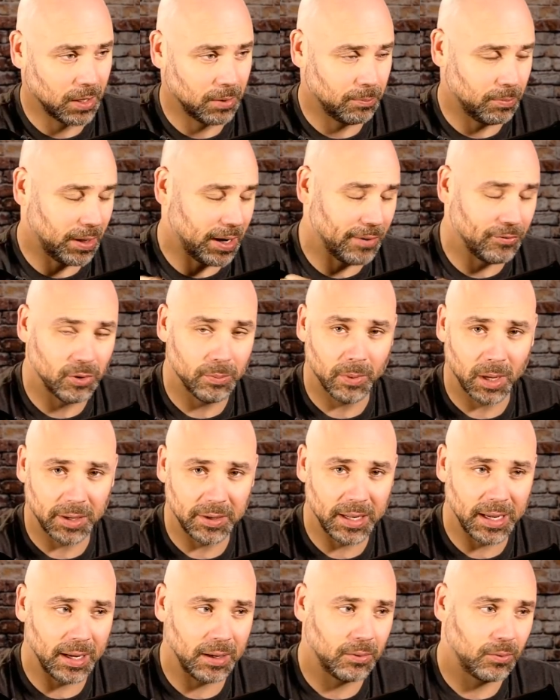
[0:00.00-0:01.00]
But every
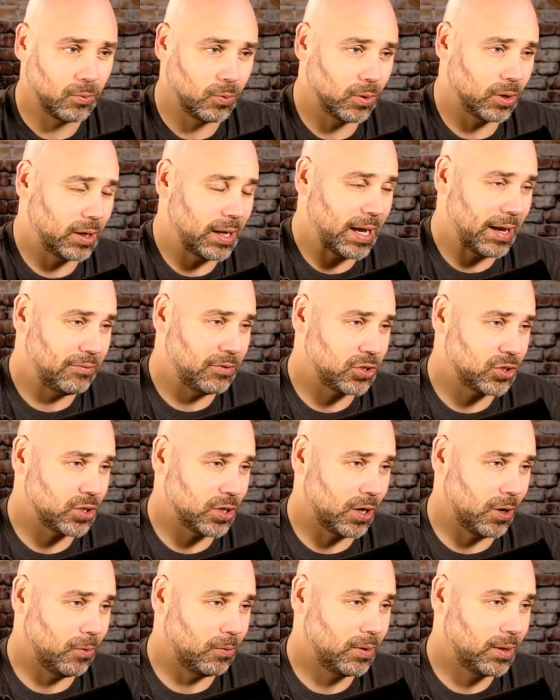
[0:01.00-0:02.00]
Monday, we're going to have the
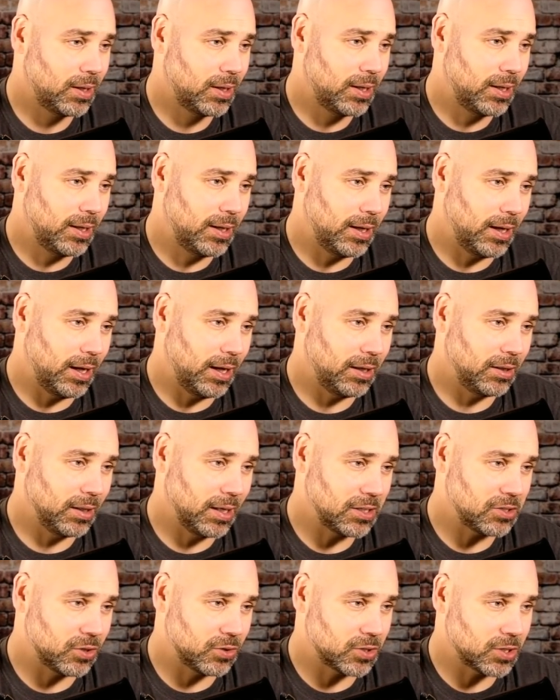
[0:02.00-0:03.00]
show
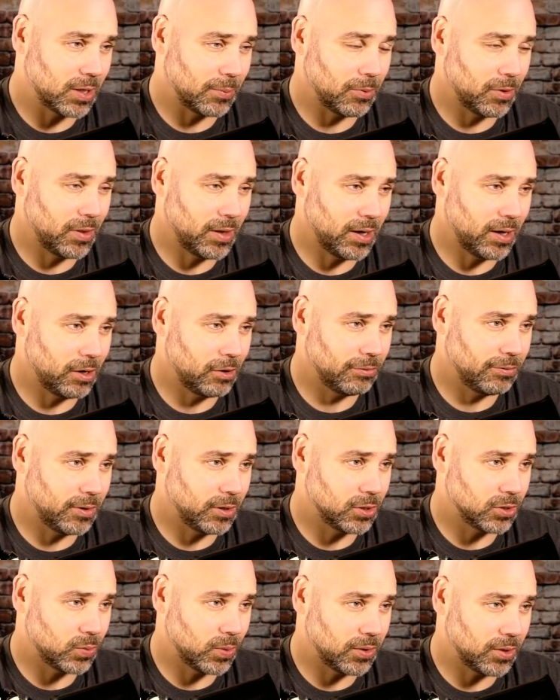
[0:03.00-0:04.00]
unless there's something that
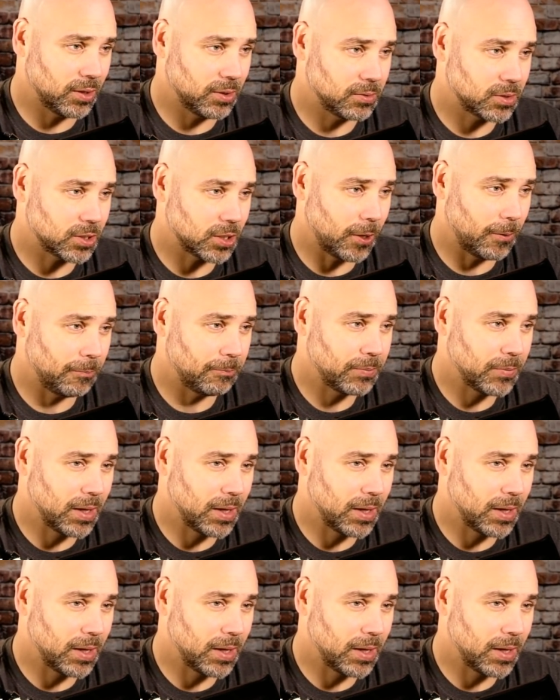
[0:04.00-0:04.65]
interferes with it. So, all